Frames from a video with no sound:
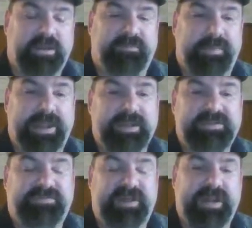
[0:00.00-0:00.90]
If a man
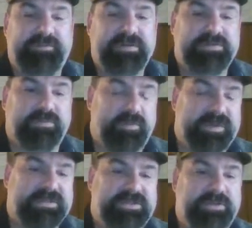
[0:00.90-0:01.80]
gets 5 years, a woman
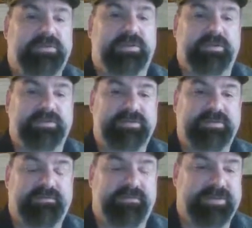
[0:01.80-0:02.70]
gets 2 years
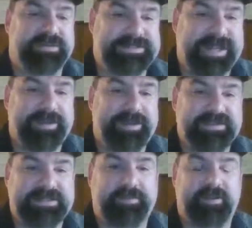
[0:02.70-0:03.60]
for the same
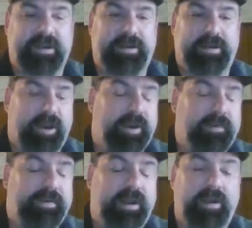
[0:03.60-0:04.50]
exact crime.
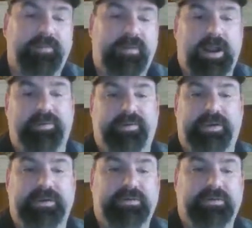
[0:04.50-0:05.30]
Armed robbery.